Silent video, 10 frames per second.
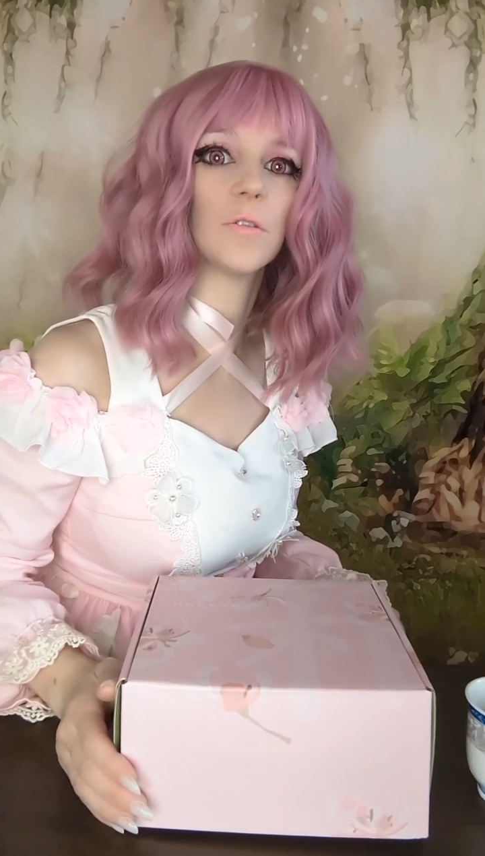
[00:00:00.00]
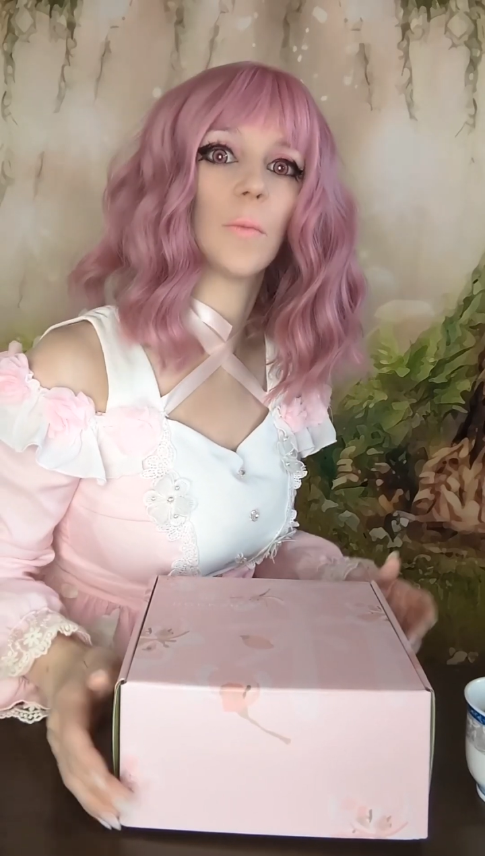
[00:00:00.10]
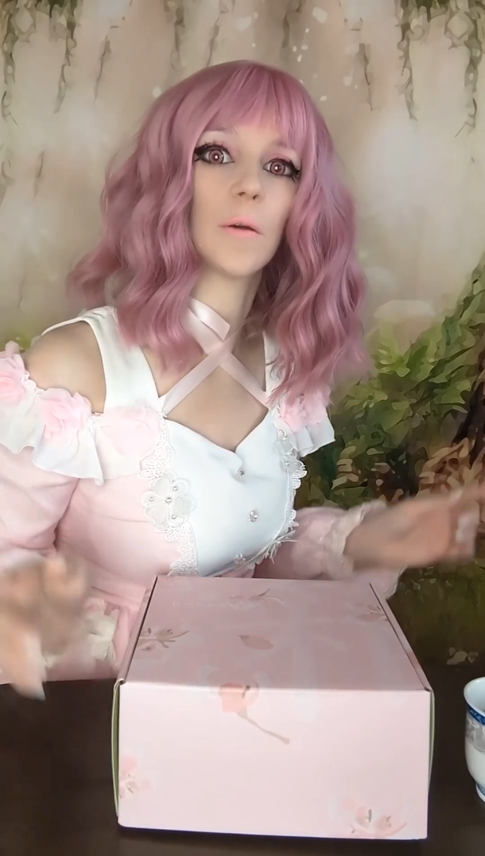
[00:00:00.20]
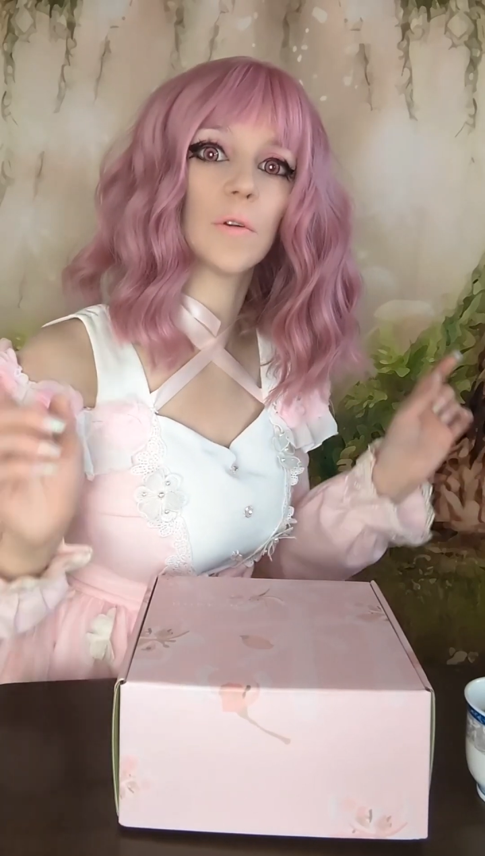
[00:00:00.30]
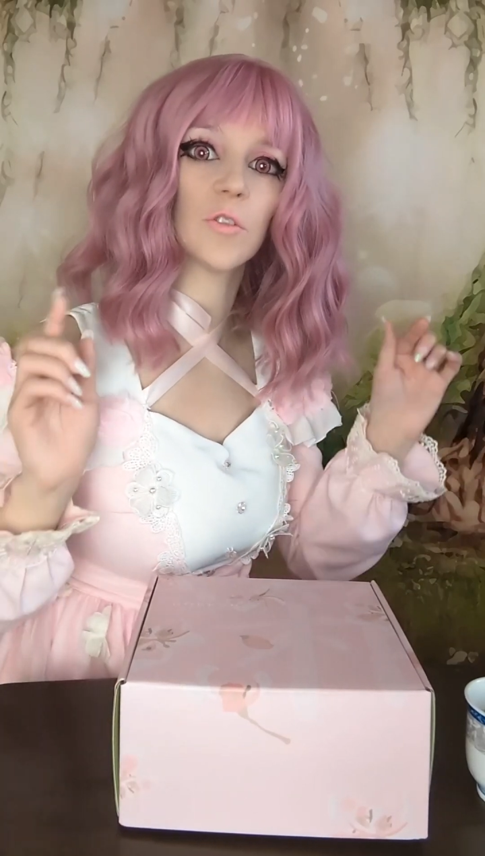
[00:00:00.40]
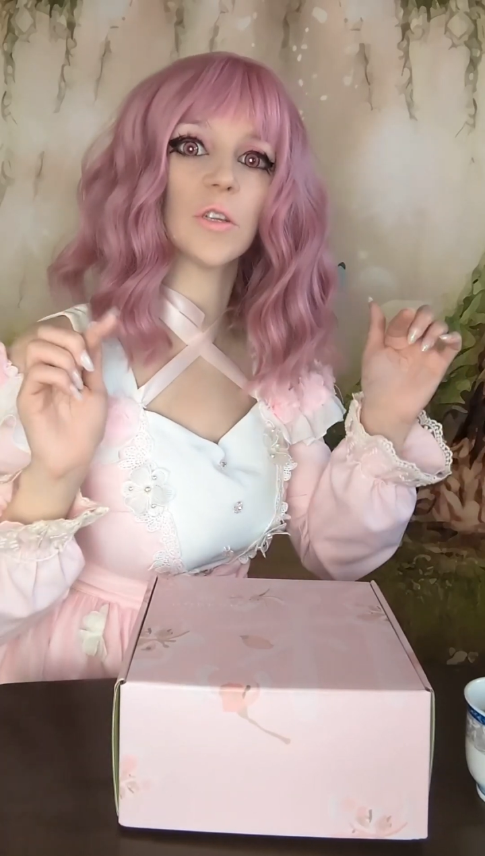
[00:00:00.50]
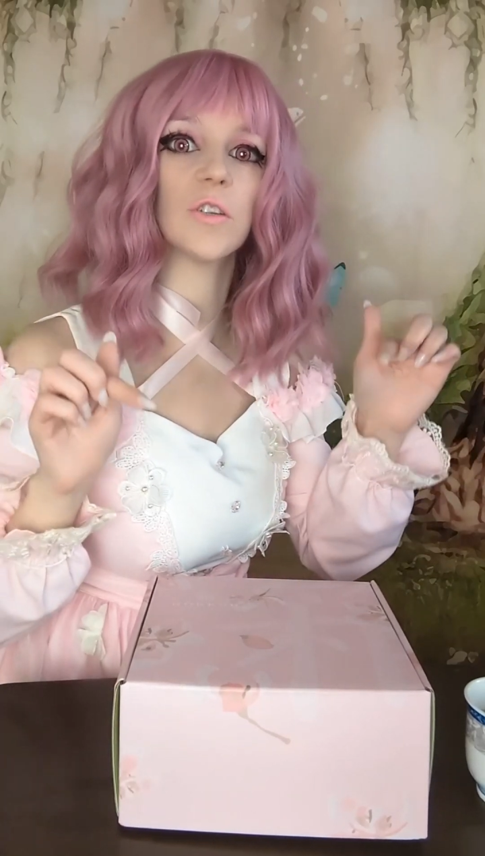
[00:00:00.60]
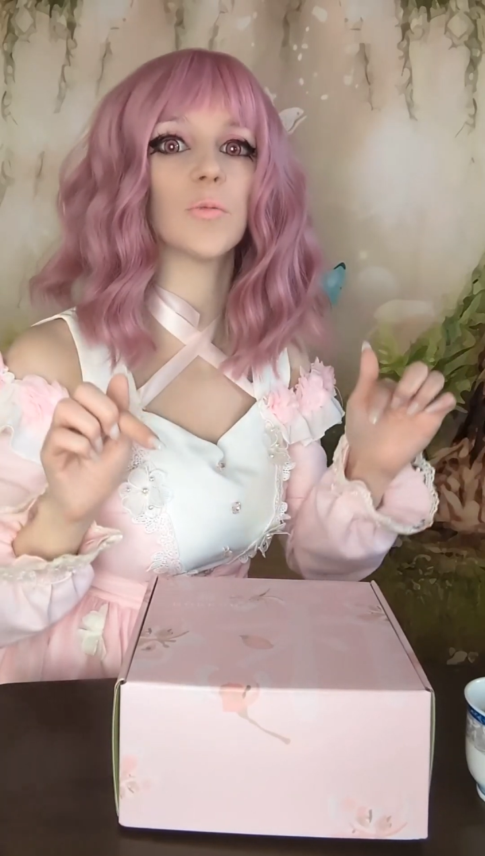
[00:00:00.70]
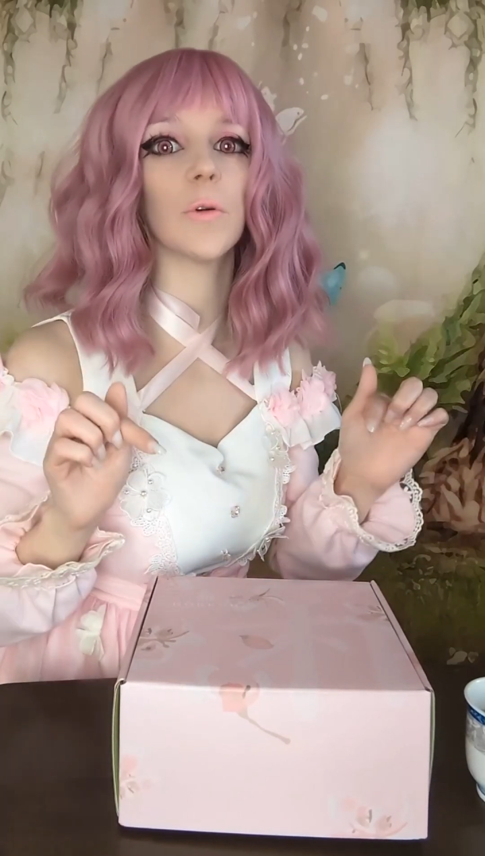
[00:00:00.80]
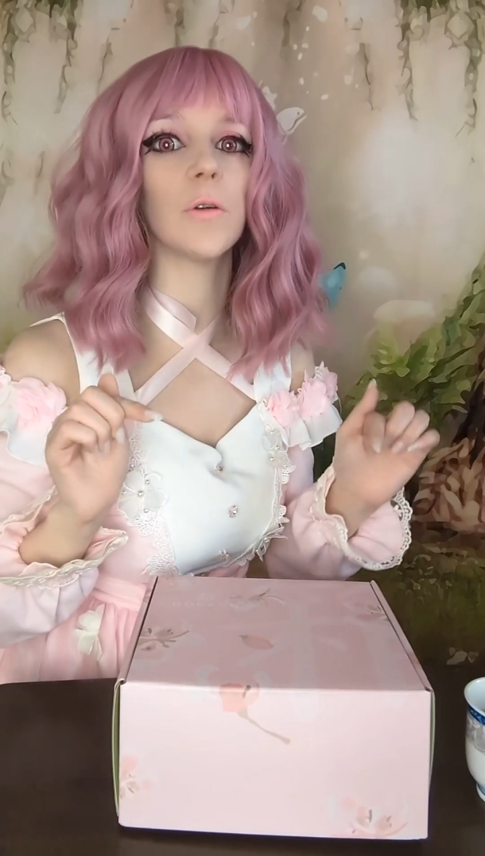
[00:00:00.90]
to my wish
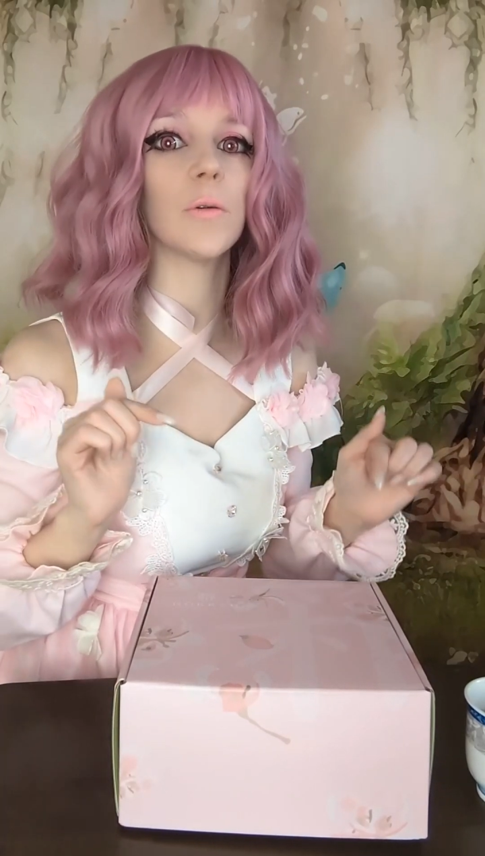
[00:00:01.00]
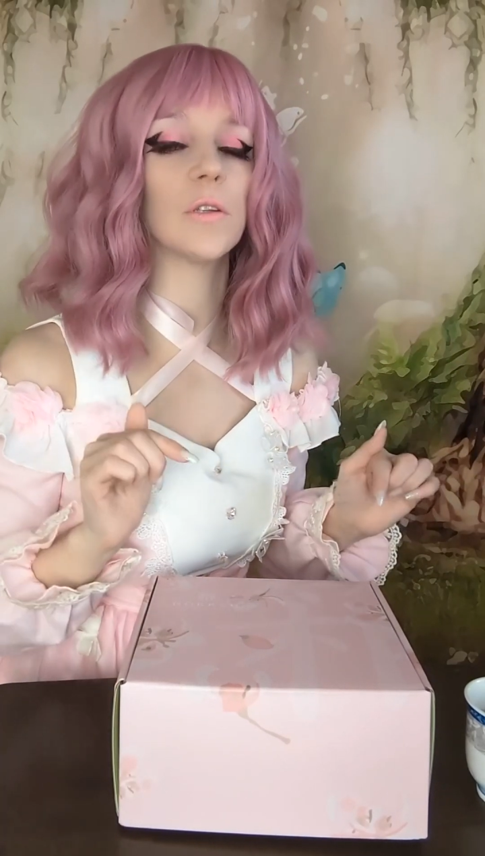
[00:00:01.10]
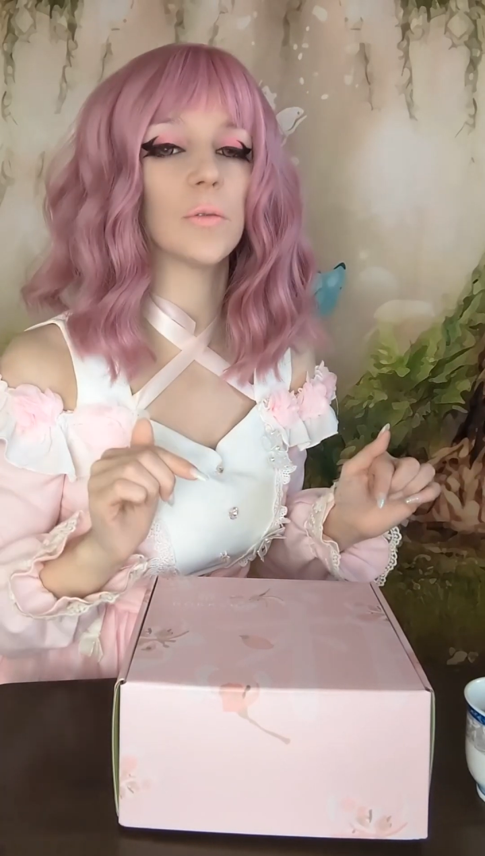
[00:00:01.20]
list where you can